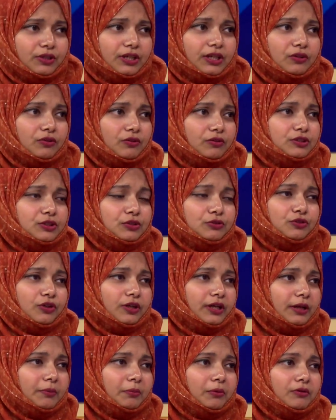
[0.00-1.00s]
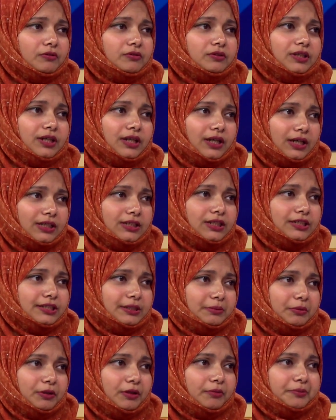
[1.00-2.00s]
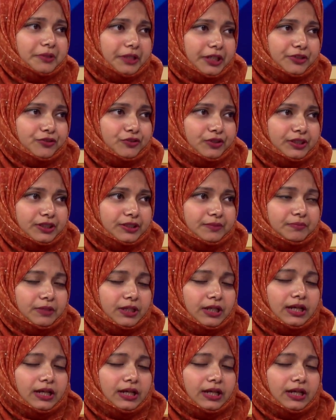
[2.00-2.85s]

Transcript: We can also talk about the underdeveloped countries.